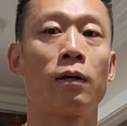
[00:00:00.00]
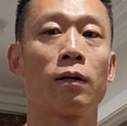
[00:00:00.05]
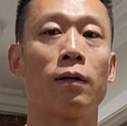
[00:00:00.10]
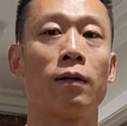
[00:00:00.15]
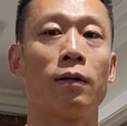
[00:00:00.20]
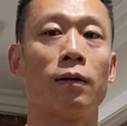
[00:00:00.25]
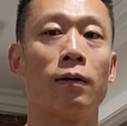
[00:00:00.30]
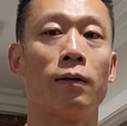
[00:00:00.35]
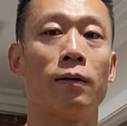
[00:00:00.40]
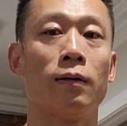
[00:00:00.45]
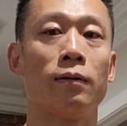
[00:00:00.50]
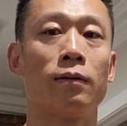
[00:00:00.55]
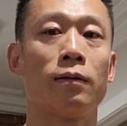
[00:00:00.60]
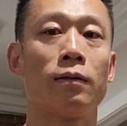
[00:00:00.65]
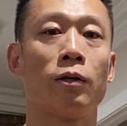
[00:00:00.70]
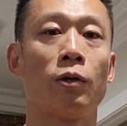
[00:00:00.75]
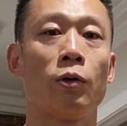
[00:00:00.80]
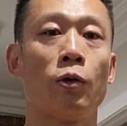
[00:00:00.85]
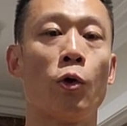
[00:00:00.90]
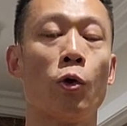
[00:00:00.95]
Because
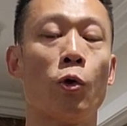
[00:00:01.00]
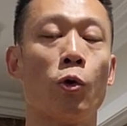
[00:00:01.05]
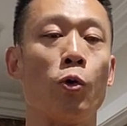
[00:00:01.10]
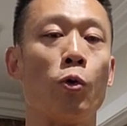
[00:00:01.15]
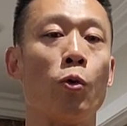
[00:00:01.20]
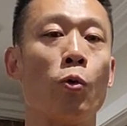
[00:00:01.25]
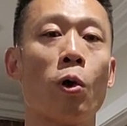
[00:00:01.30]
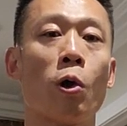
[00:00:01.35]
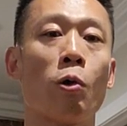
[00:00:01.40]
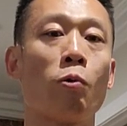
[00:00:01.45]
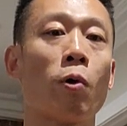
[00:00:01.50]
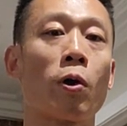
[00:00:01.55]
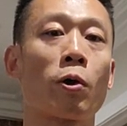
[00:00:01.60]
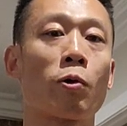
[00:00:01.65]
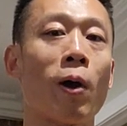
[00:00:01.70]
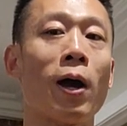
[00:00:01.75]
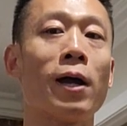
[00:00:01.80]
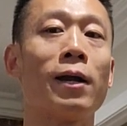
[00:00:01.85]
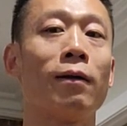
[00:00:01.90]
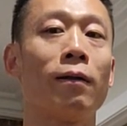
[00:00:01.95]
you you will
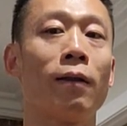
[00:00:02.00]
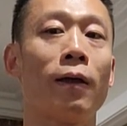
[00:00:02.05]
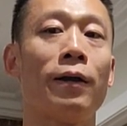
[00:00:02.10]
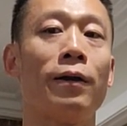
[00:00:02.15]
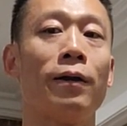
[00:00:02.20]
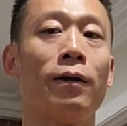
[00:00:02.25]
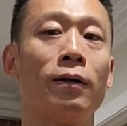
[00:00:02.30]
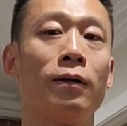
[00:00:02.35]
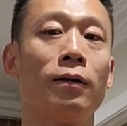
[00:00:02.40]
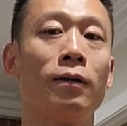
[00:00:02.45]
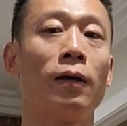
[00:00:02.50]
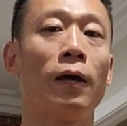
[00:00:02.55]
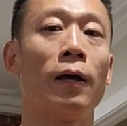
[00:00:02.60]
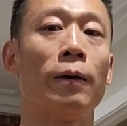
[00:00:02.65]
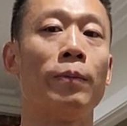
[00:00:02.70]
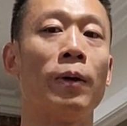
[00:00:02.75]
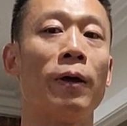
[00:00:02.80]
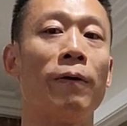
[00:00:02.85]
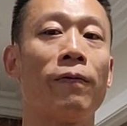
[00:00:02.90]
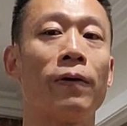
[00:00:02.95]
regret it later.
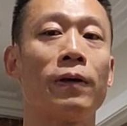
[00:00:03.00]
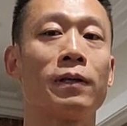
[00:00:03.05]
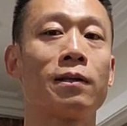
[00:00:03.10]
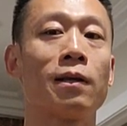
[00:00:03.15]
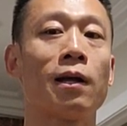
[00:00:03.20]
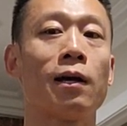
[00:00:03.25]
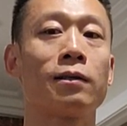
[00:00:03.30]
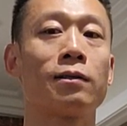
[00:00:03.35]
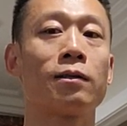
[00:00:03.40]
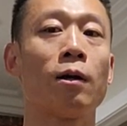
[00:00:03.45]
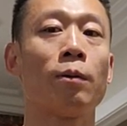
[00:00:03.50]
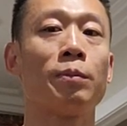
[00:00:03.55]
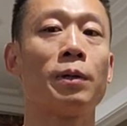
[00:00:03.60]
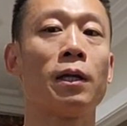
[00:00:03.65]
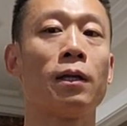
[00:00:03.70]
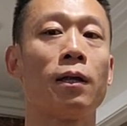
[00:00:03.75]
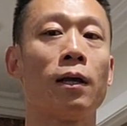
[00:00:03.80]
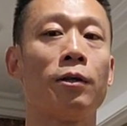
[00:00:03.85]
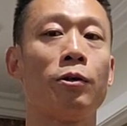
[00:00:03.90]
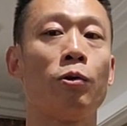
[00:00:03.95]
If, if it's not
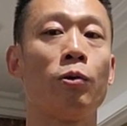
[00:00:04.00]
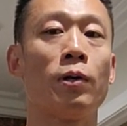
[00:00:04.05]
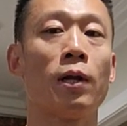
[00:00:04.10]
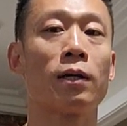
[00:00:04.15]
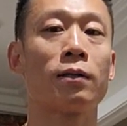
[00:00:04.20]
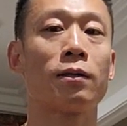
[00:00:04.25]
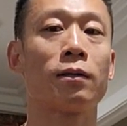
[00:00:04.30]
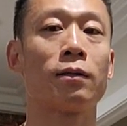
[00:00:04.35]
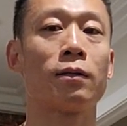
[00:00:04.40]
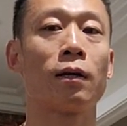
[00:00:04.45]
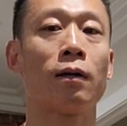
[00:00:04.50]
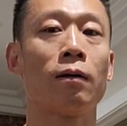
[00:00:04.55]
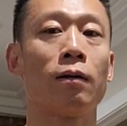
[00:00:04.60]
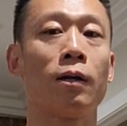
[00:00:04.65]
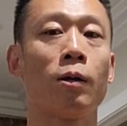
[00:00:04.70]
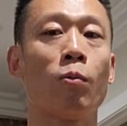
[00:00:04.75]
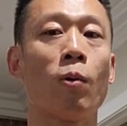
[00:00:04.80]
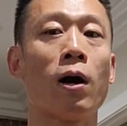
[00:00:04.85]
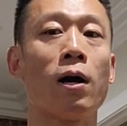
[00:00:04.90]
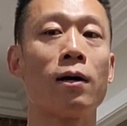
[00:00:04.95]
something that you
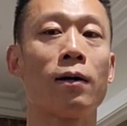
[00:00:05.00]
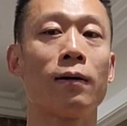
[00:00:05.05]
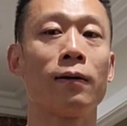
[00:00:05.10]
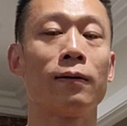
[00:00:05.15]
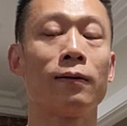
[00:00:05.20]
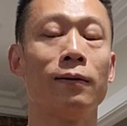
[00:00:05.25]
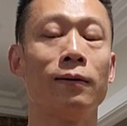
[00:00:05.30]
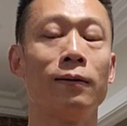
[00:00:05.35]
necessarily want.